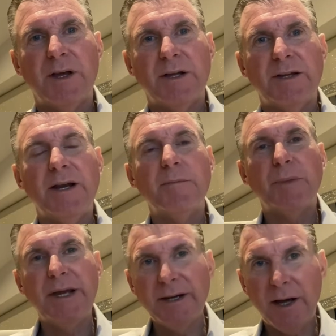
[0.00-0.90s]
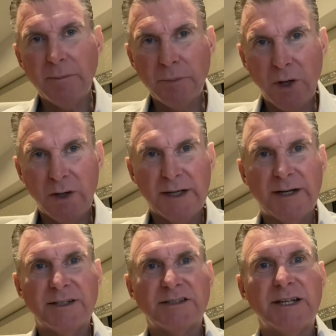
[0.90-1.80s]
And then a penile block
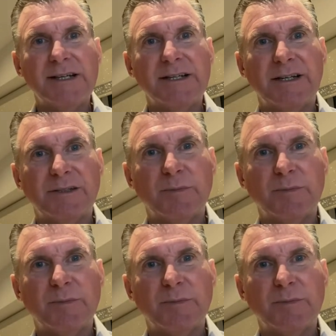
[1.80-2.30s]
anesthetic is